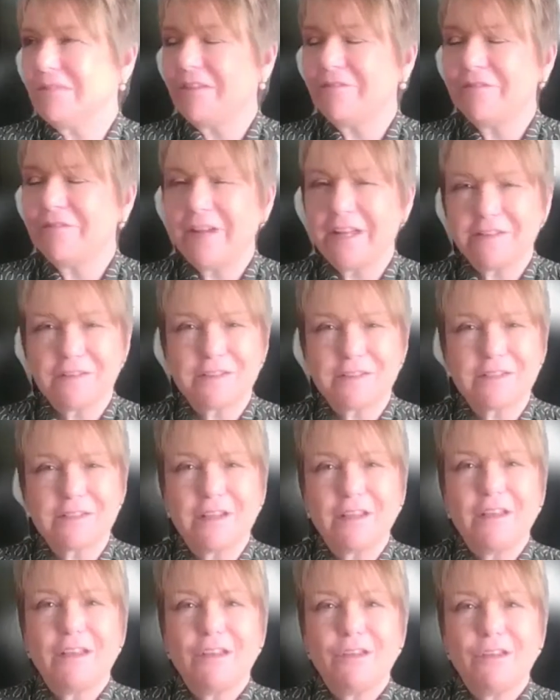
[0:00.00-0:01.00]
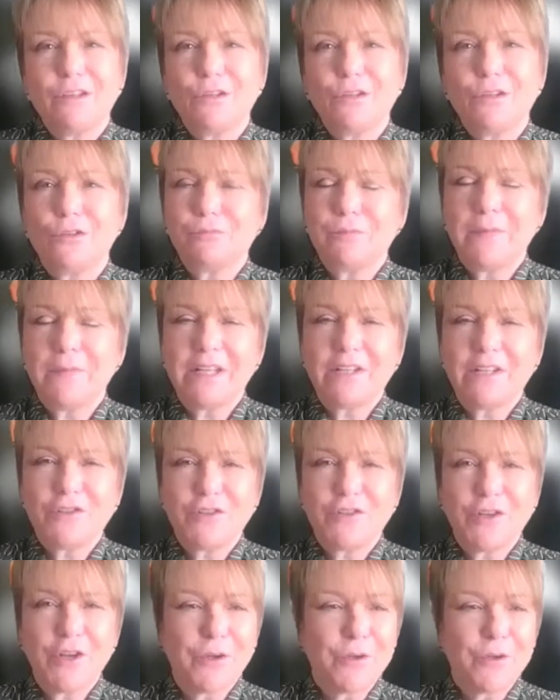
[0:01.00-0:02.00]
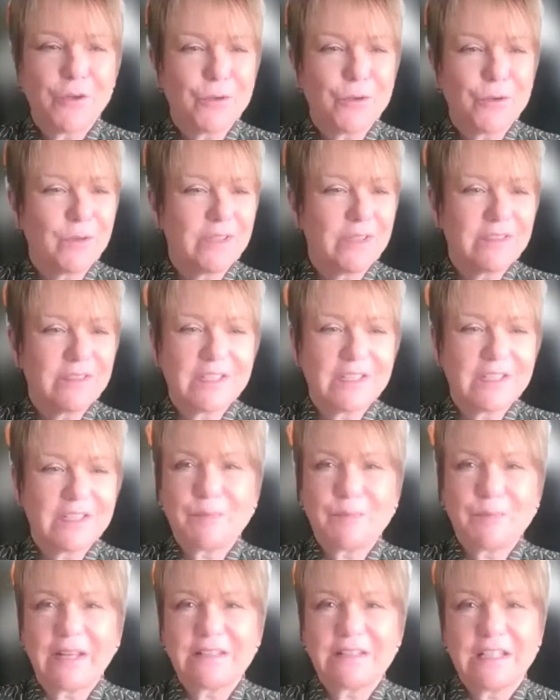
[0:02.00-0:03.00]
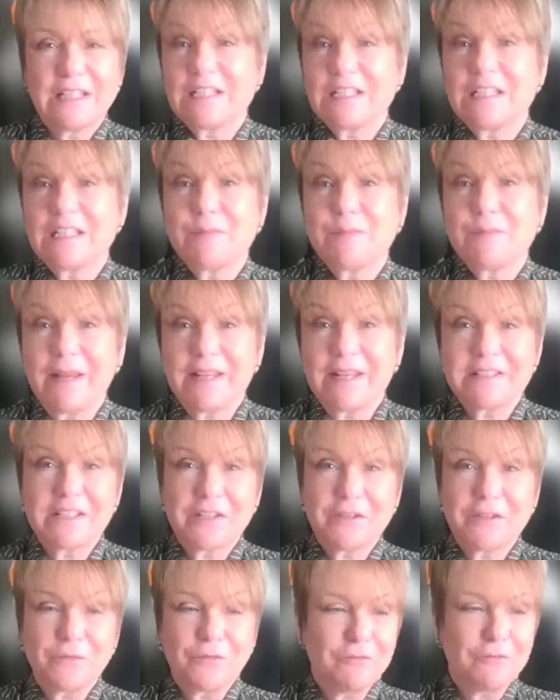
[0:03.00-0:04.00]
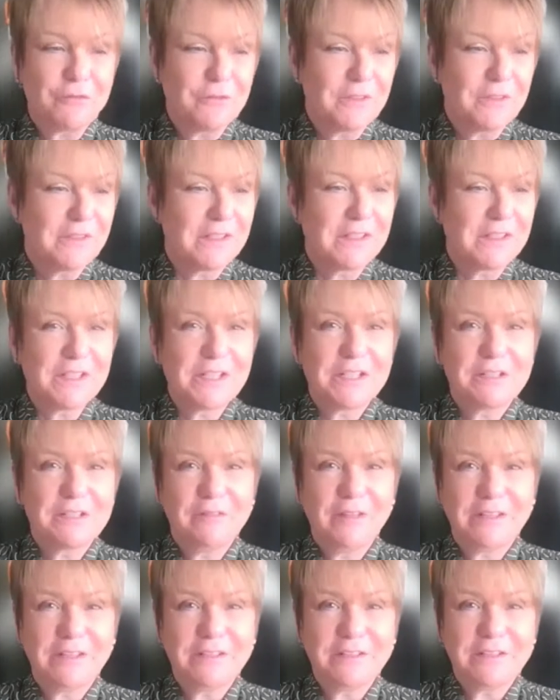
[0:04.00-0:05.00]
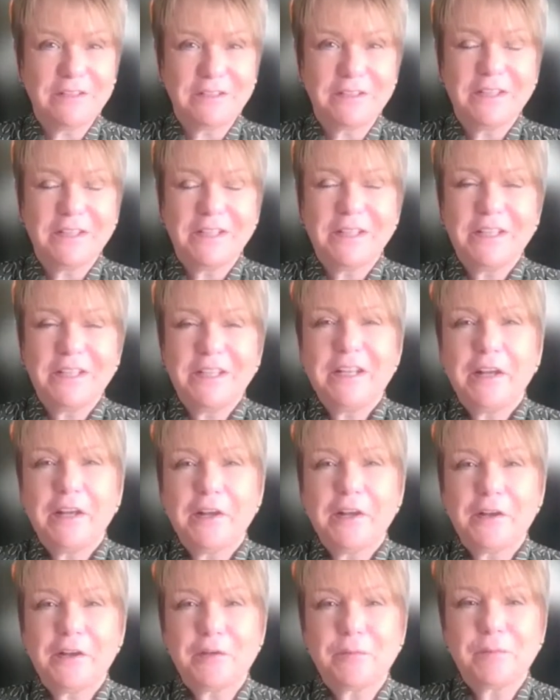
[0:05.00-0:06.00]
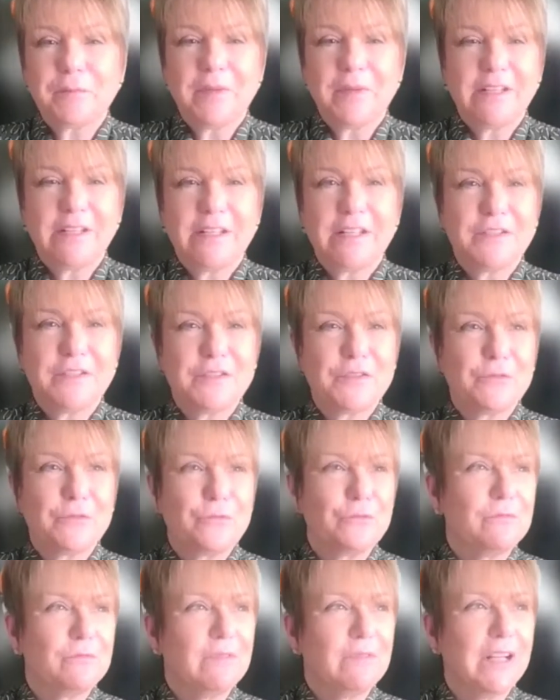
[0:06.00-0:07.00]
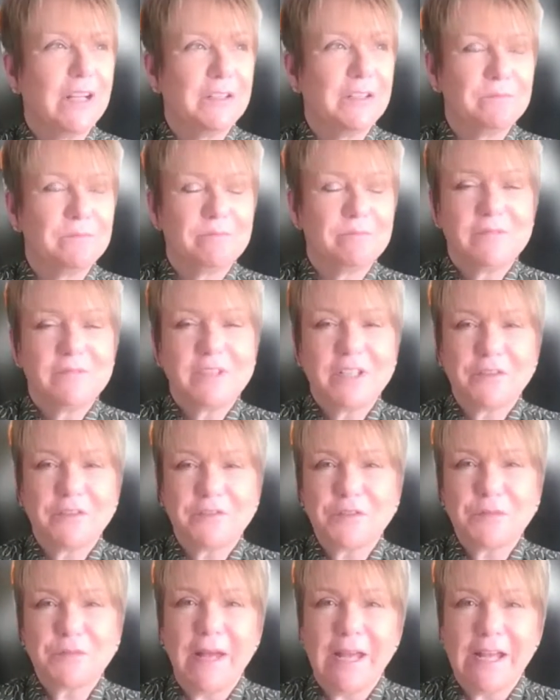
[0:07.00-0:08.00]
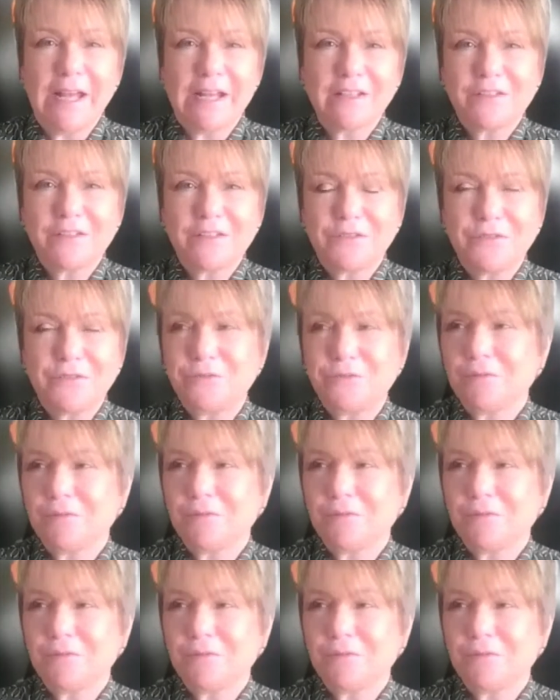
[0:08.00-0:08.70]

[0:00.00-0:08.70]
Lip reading: events, Lord Mayor's show, it's a spectacle through the City of London, and it's all goes back to